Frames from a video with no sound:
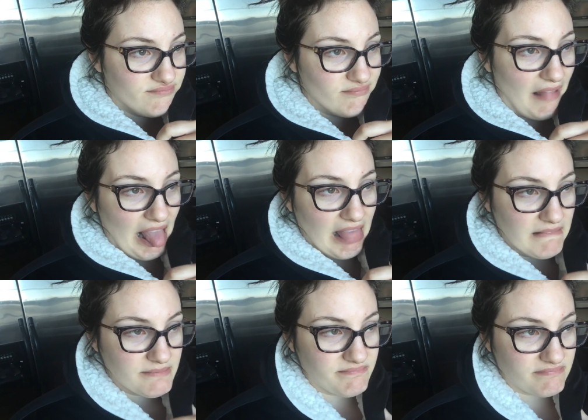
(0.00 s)
Meh.
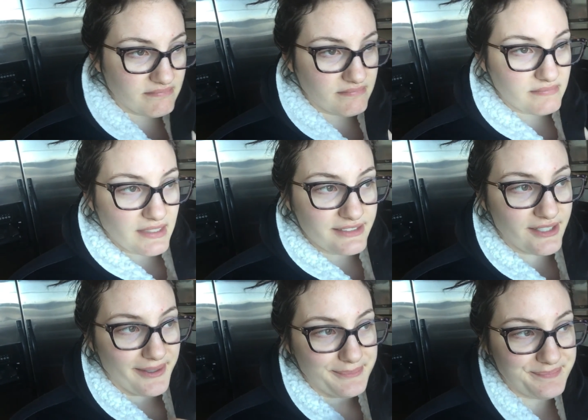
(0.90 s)

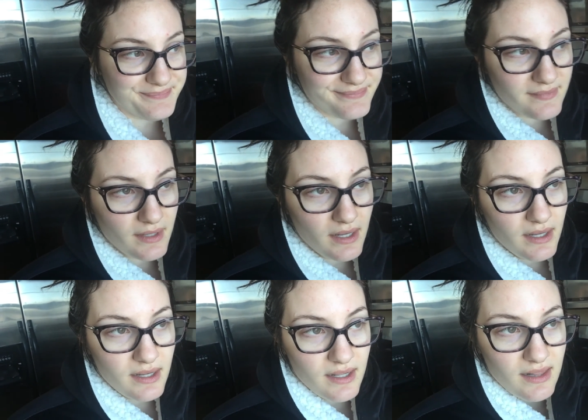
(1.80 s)
So
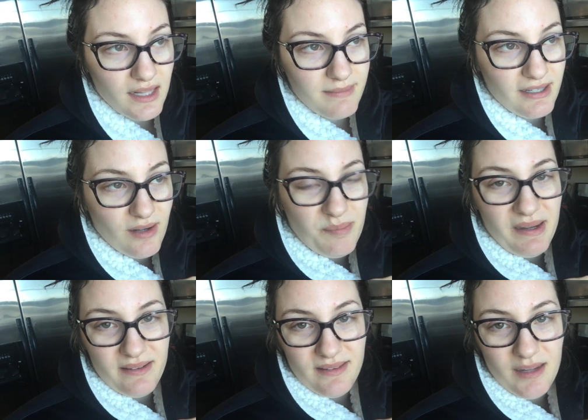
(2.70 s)
let me go
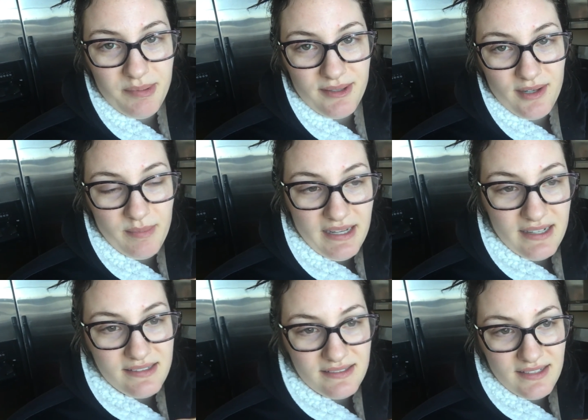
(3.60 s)
bundle up a little
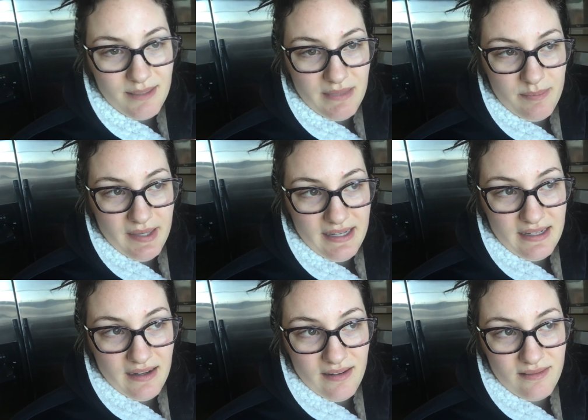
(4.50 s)
bit, get my
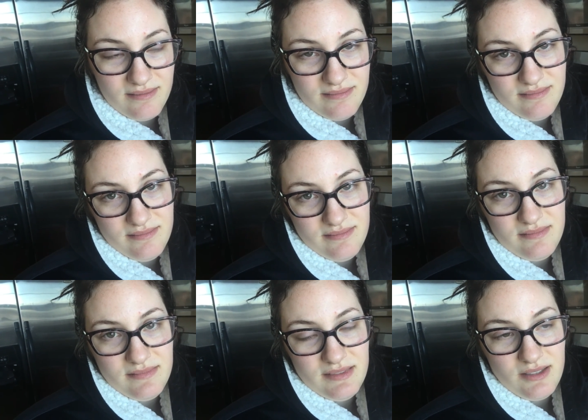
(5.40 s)
bike out,
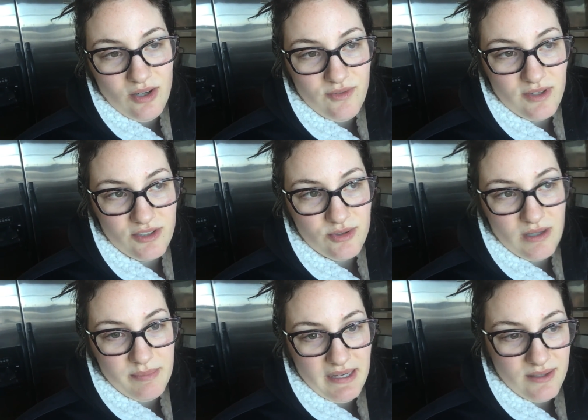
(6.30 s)
go for a
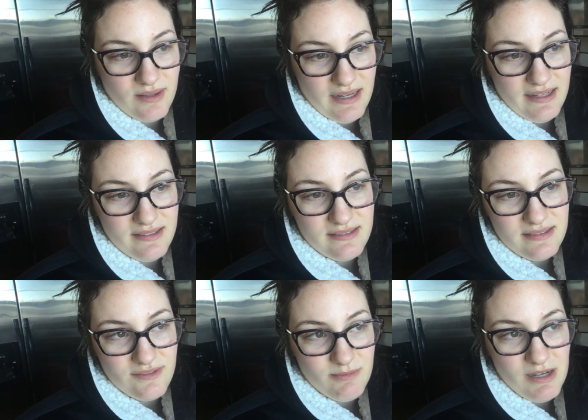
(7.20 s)
short bike ride
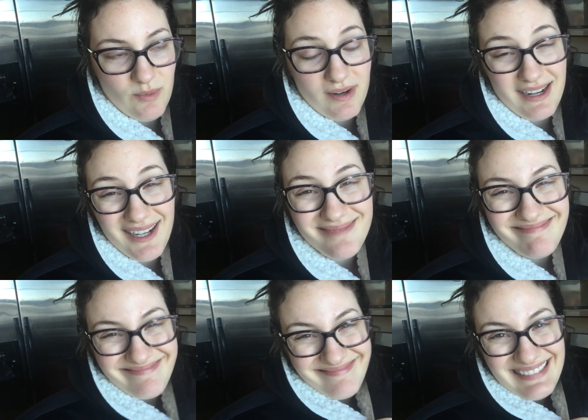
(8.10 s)
for my workout,
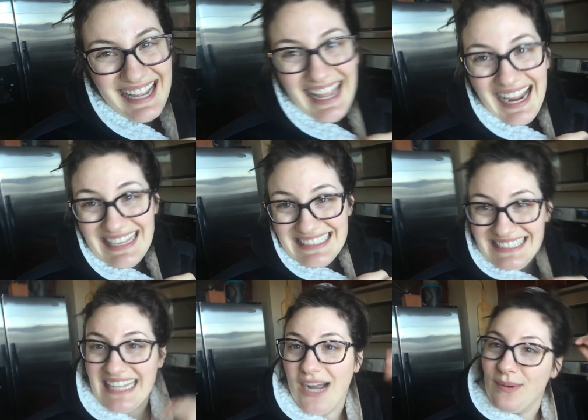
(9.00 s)
and then
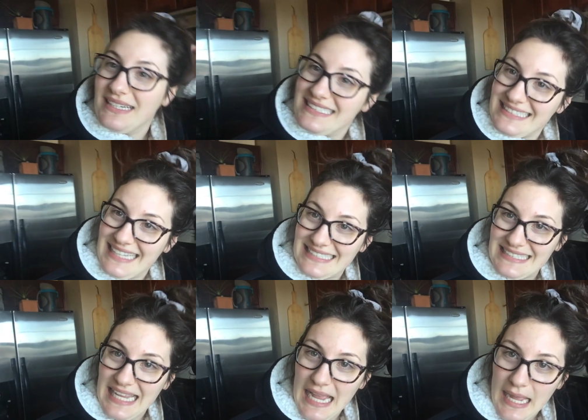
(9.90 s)
shower this
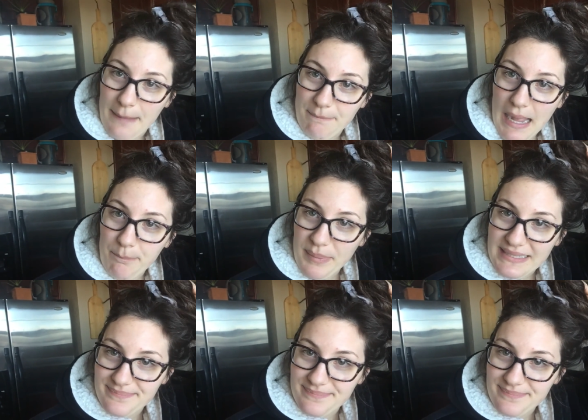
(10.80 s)
a map.